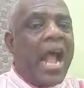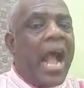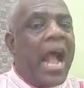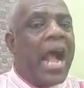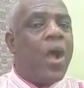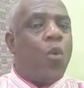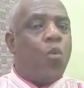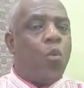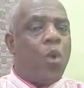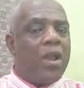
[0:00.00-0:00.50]

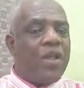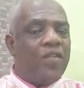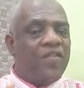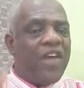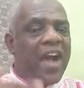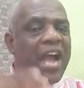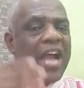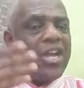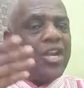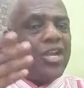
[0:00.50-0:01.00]
I
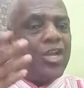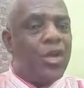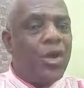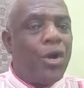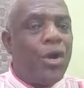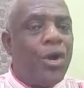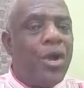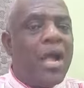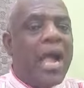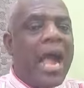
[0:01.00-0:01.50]
qualified
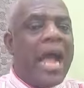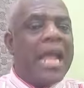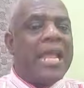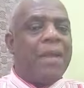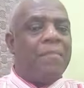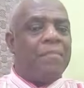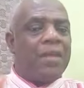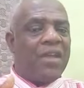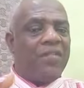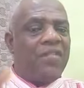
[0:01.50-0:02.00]
you. I
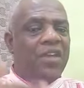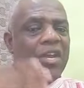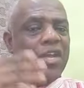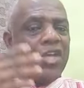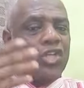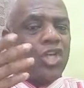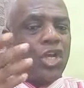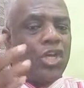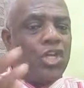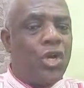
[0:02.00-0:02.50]
am giving
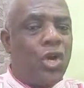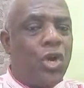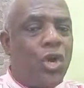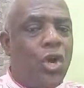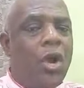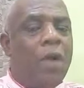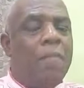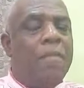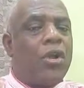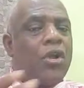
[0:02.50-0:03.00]
it to
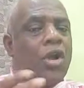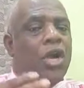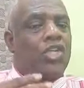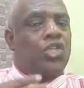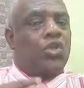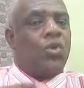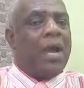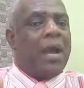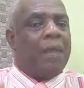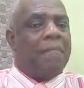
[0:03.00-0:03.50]
you. Because
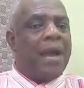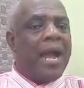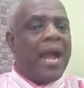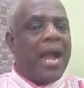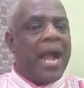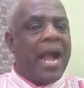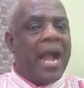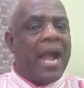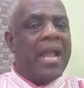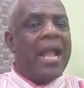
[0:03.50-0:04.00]
you are
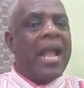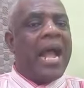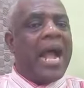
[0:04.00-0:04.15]
mine.